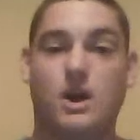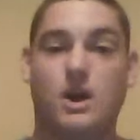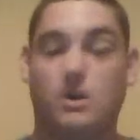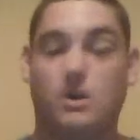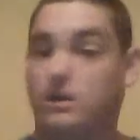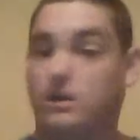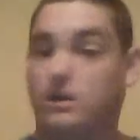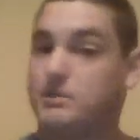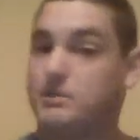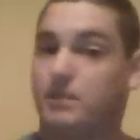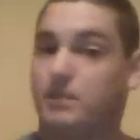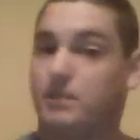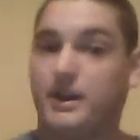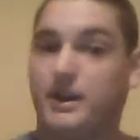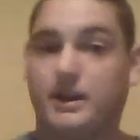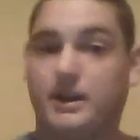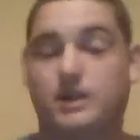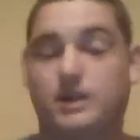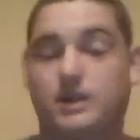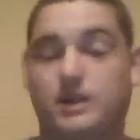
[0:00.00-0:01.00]
we're going to be playing
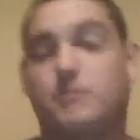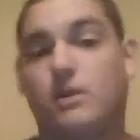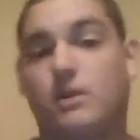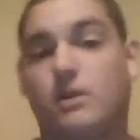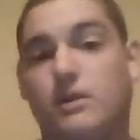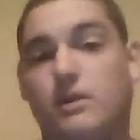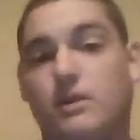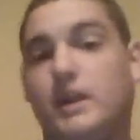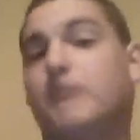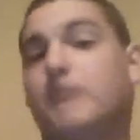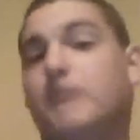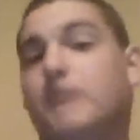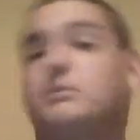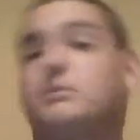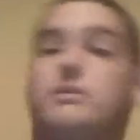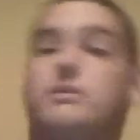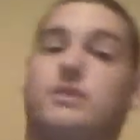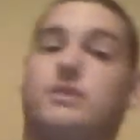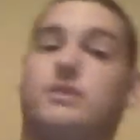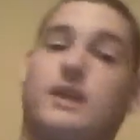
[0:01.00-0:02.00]
again tomorrow, and I left them
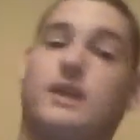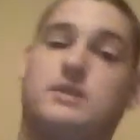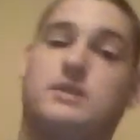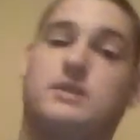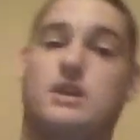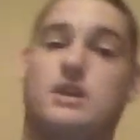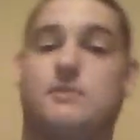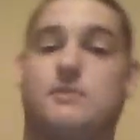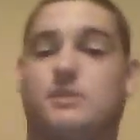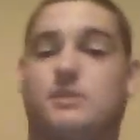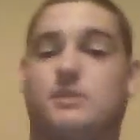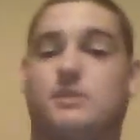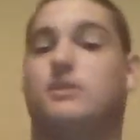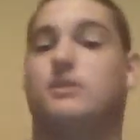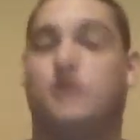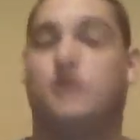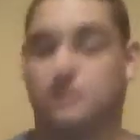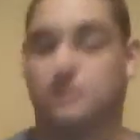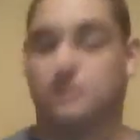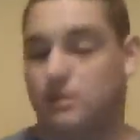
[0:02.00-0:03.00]
over there last time, and
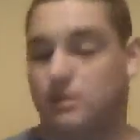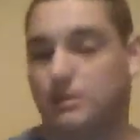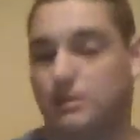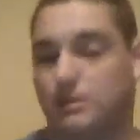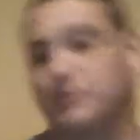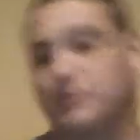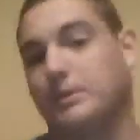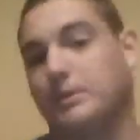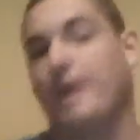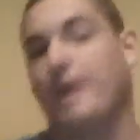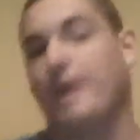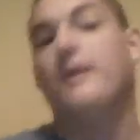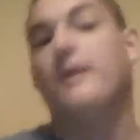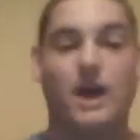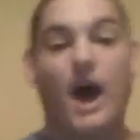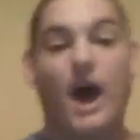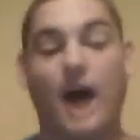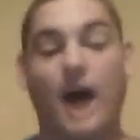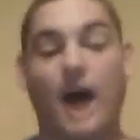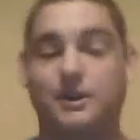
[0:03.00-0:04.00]
long story, blah, blah, blah.
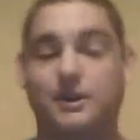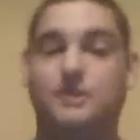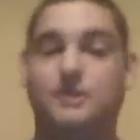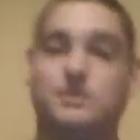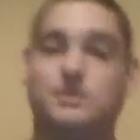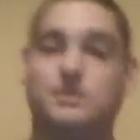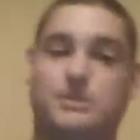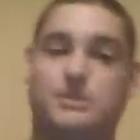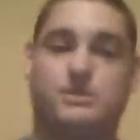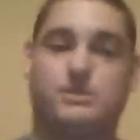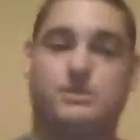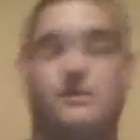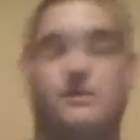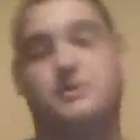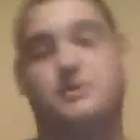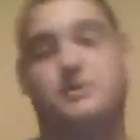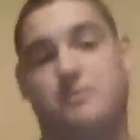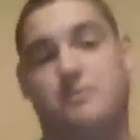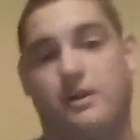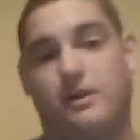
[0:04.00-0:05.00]
I do use them as
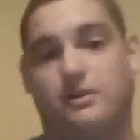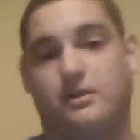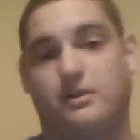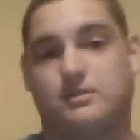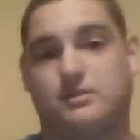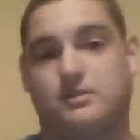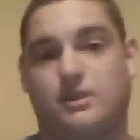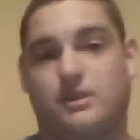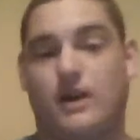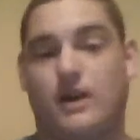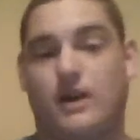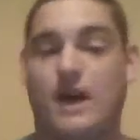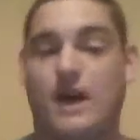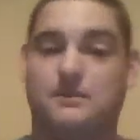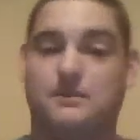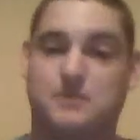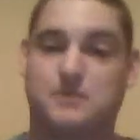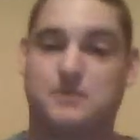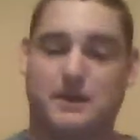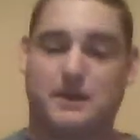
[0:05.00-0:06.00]
reference monitors, though. I have them
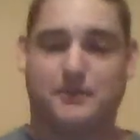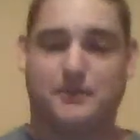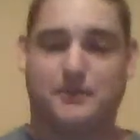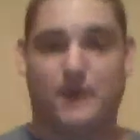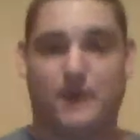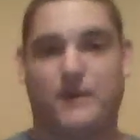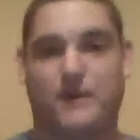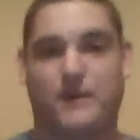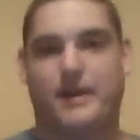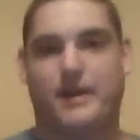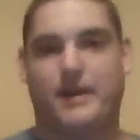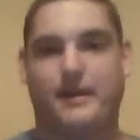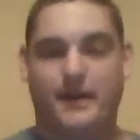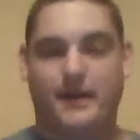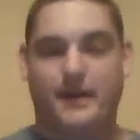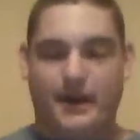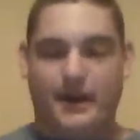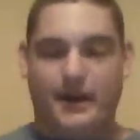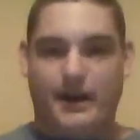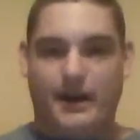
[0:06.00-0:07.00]
set up that way
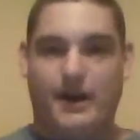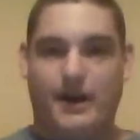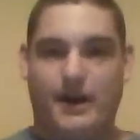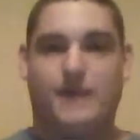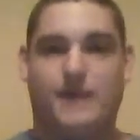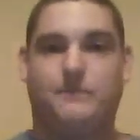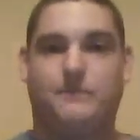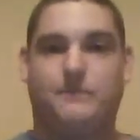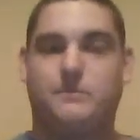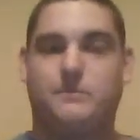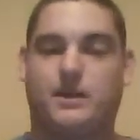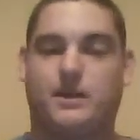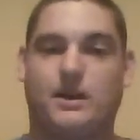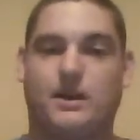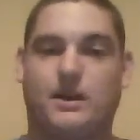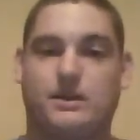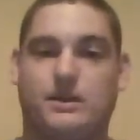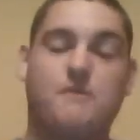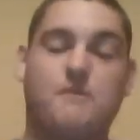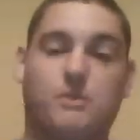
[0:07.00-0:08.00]

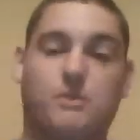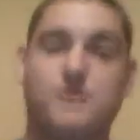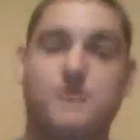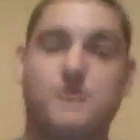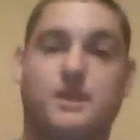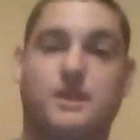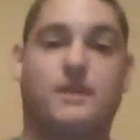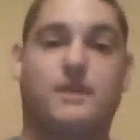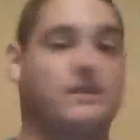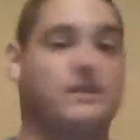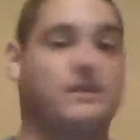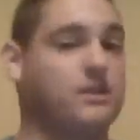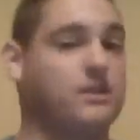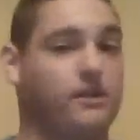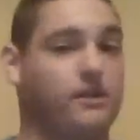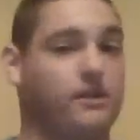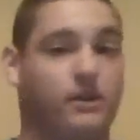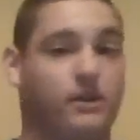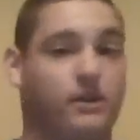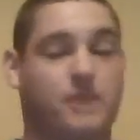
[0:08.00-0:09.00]
because, one thing, they sound a
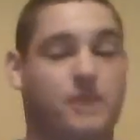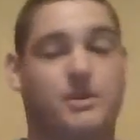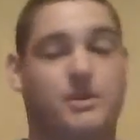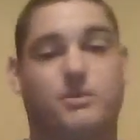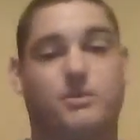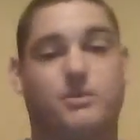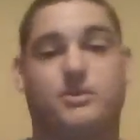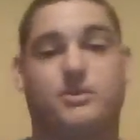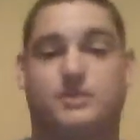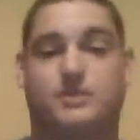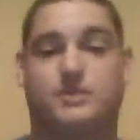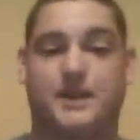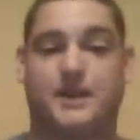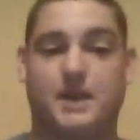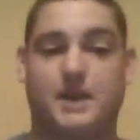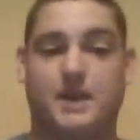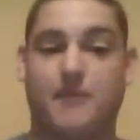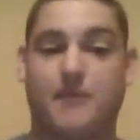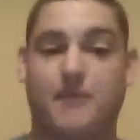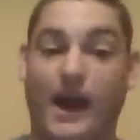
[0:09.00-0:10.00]
whole lot better when they're set
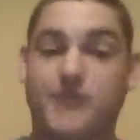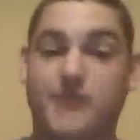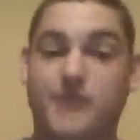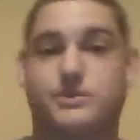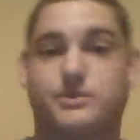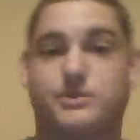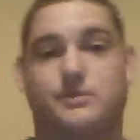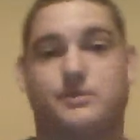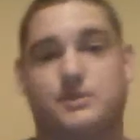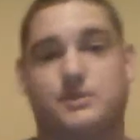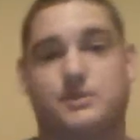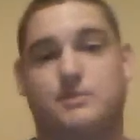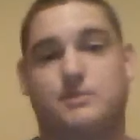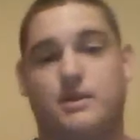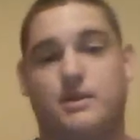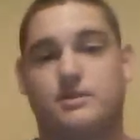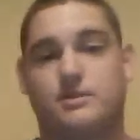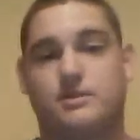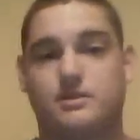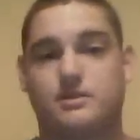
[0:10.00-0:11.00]
up as reference
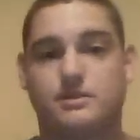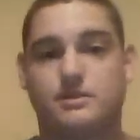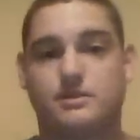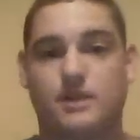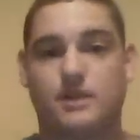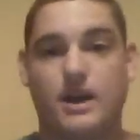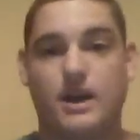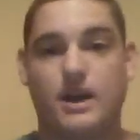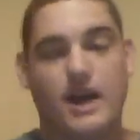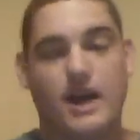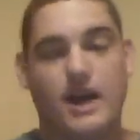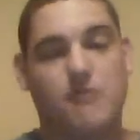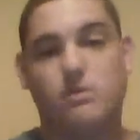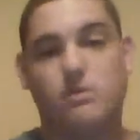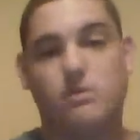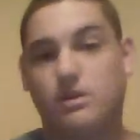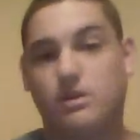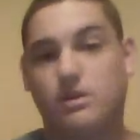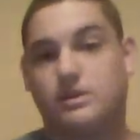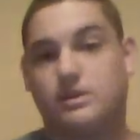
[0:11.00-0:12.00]
monitors, even when
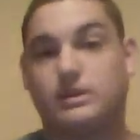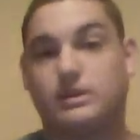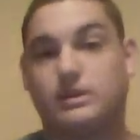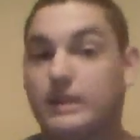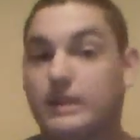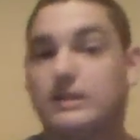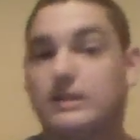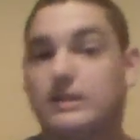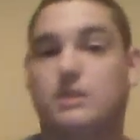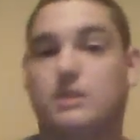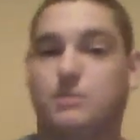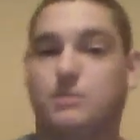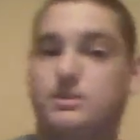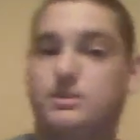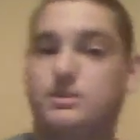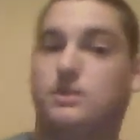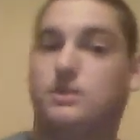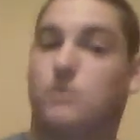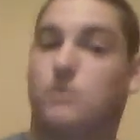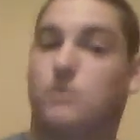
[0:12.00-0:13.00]
you're just listening to
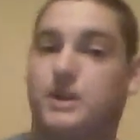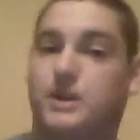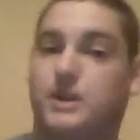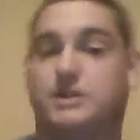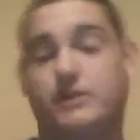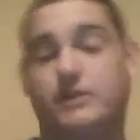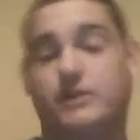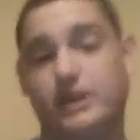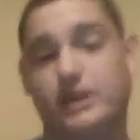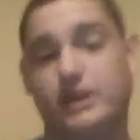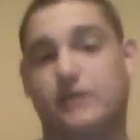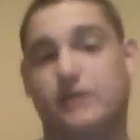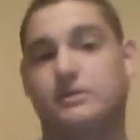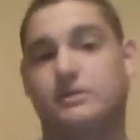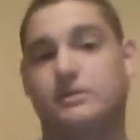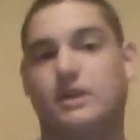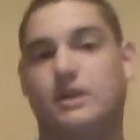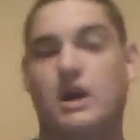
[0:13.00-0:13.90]
music or watching videos.